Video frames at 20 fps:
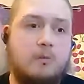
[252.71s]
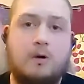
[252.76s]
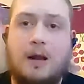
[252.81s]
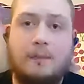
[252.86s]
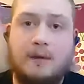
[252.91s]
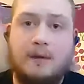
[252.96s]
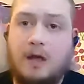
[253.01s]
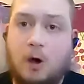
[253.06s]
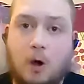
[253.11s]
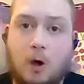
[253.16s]
would
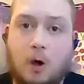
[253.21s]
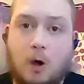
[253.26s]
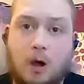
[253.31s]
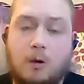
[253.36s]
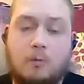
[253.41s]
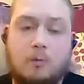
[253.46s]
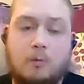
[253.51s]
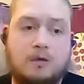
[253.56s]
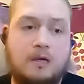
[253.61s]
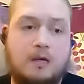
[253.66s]
I be
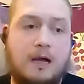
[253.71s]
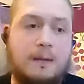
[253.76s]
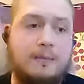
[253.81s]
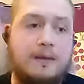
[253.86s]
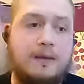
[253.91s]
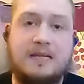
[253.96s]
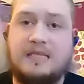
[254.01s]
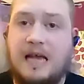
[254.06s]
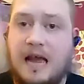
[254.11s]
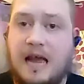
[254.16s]
hurt? Would I
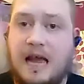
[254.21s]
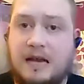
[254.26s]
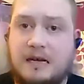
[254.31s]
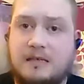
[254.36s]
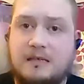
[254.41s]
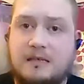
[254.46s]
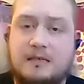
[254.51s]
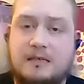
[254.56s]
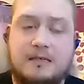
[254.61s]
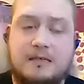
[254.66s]
be
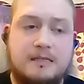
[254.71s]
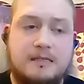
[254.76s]
attacked?